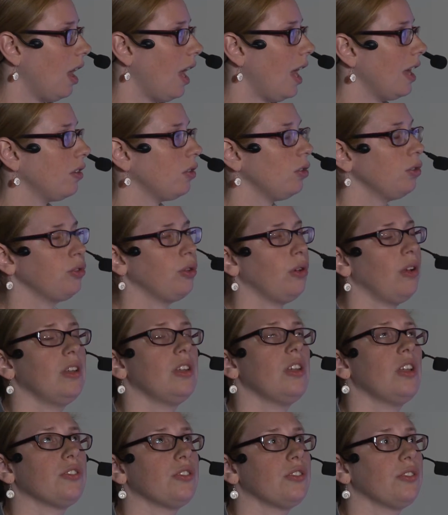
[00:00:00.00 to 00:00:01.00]
and also at
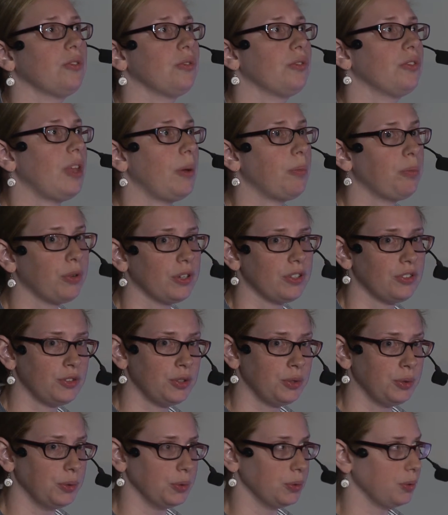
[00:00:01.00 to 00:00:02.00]
lots of separate
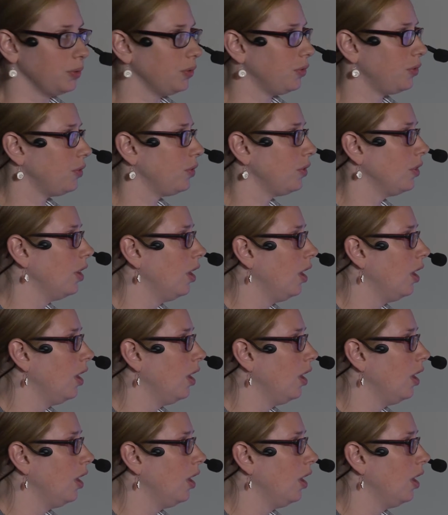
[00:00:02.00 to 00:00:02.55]
tools.